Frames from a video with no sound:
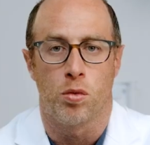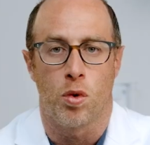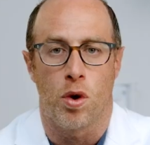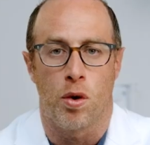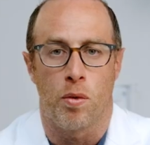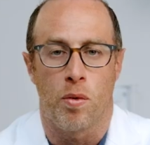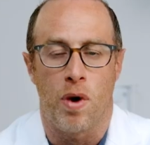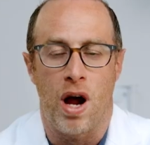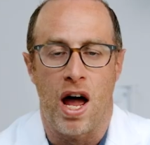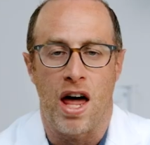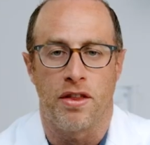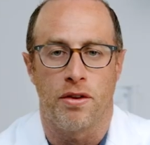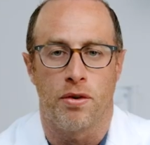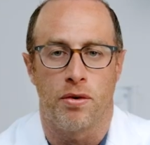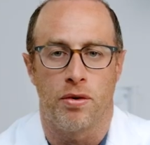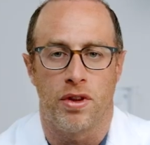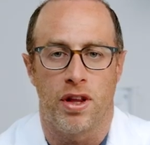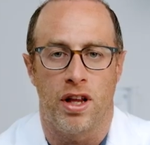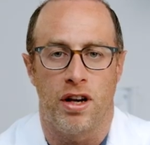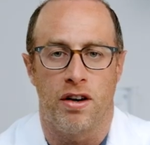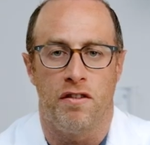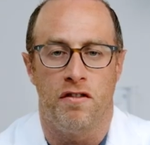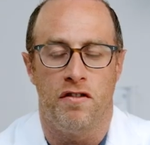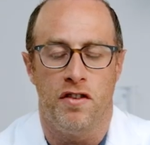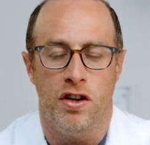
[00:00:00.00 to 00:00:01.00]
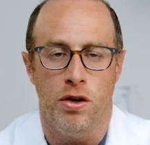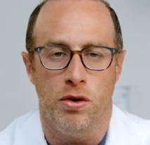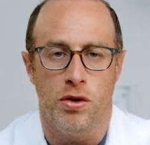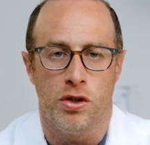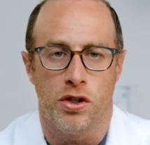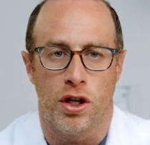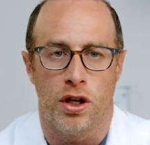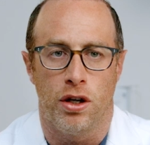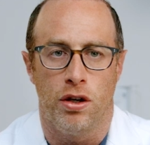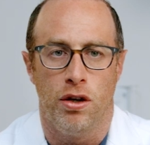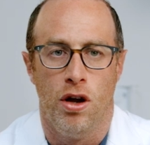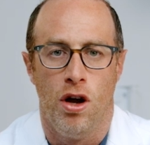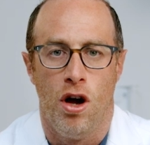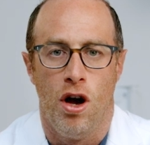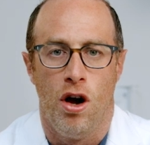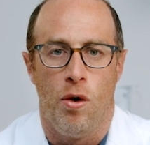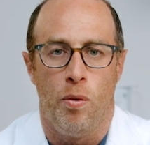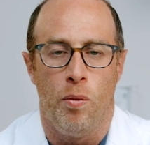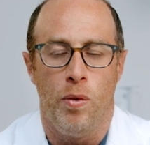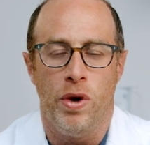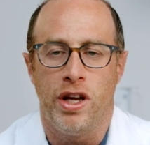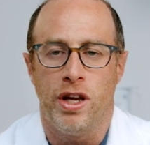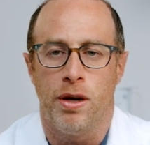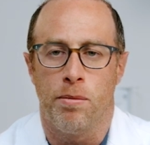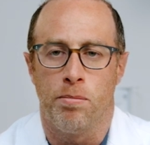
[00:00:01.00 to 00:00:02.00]
where rather than a fusion,
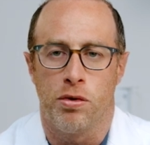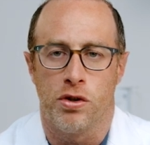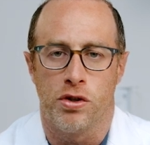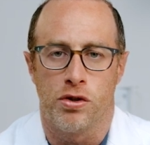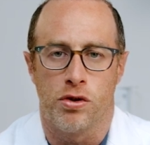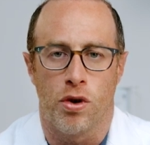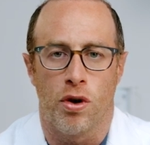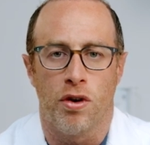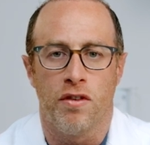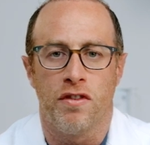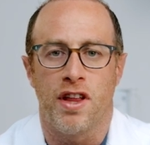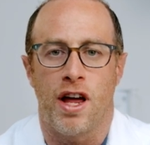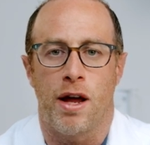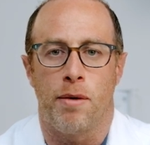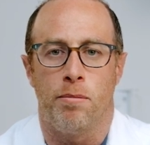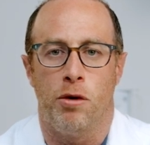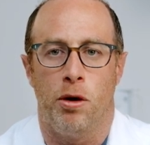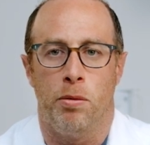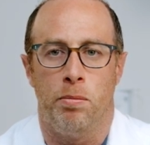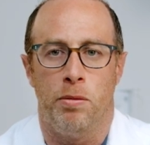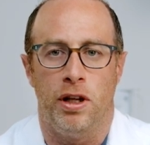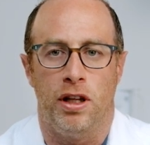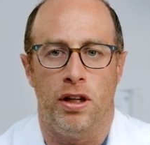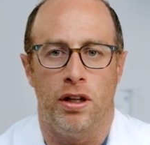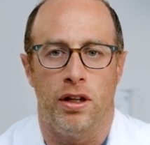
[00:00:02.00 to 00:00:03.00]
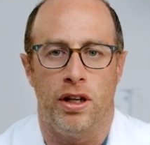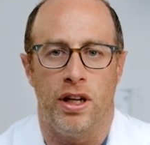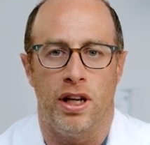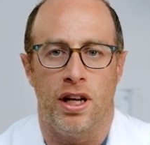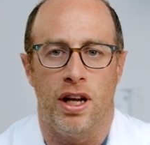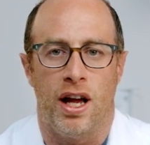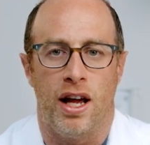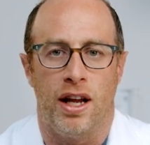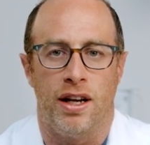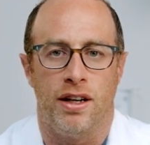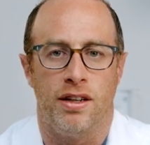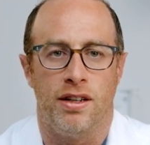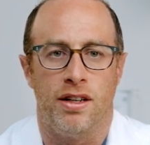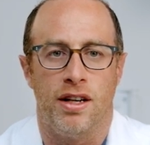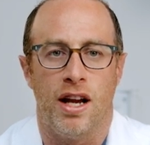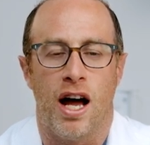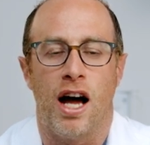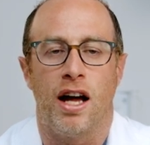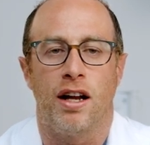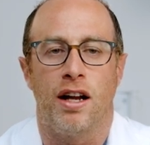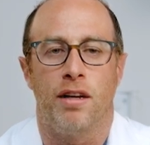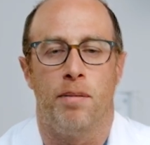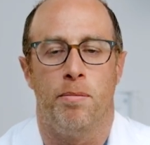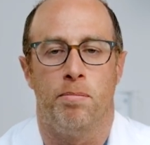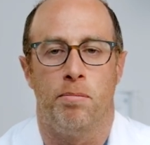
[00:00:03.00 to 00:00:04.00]
we can preserve that mobility and
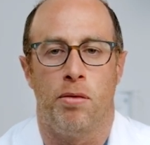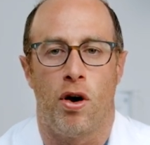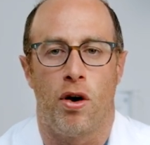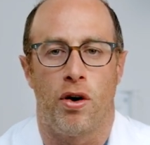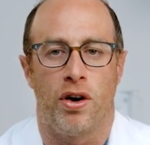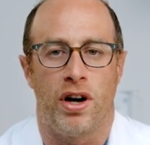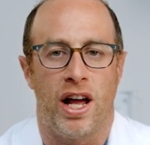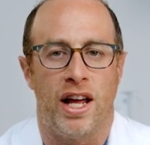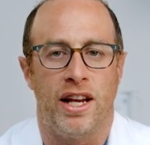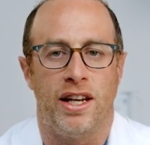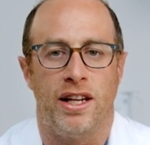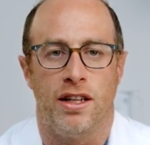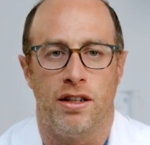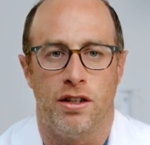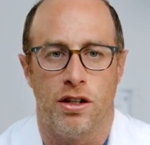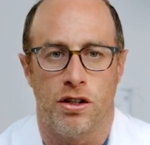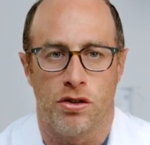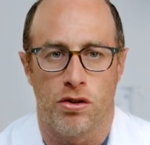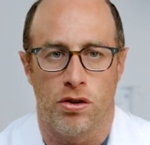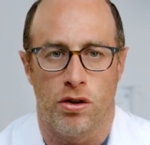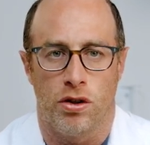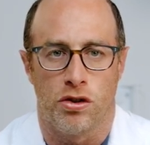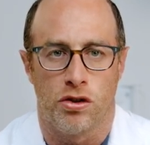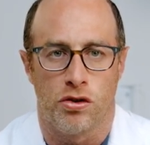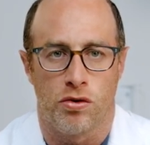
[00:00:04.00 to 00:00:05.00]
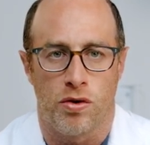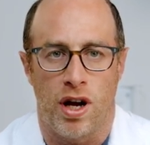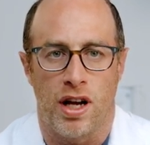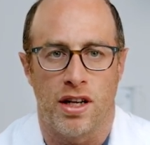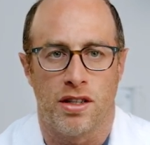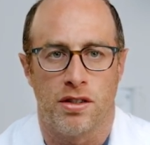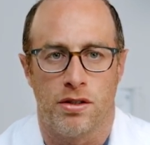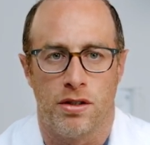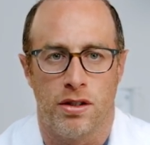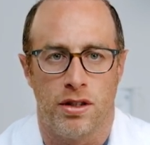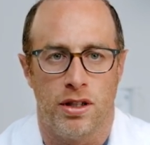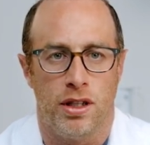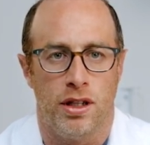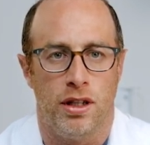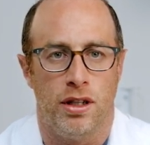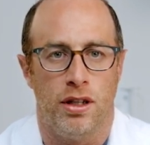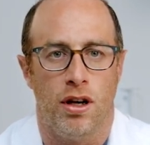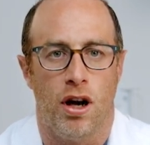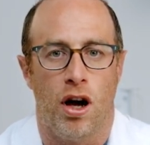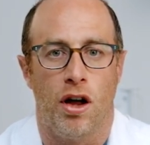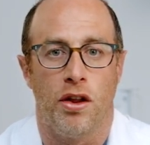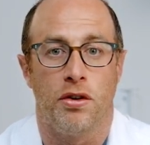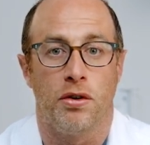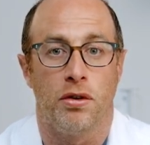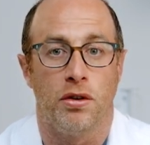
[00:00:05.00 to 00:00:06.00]
not impart any additional stress to the
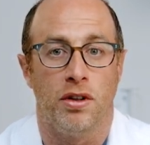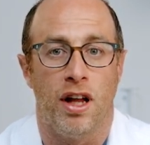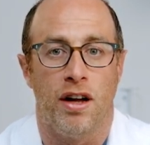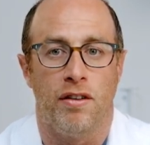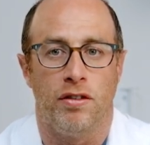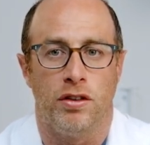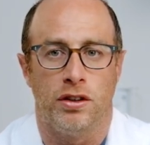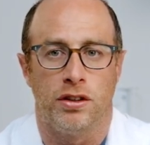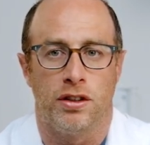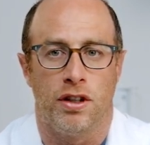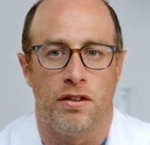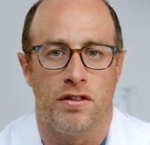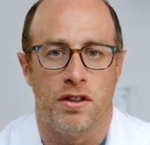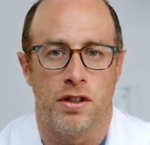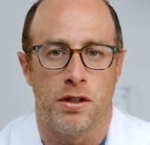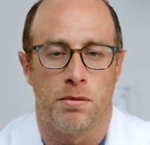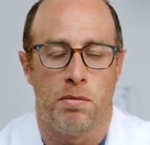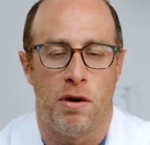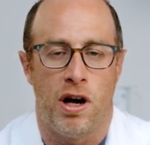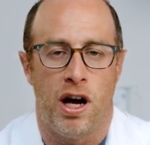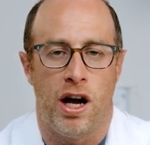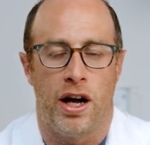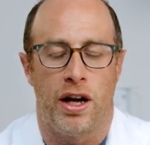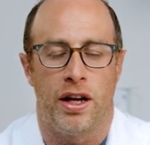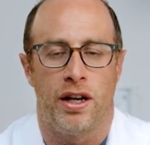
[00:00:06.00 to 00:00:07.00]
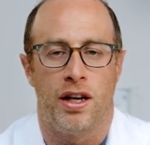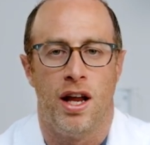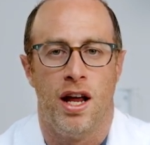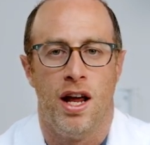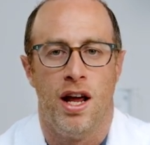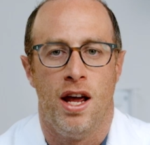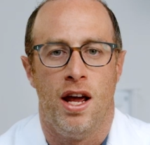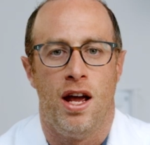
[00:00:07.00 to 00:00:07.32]
other levels of the spine.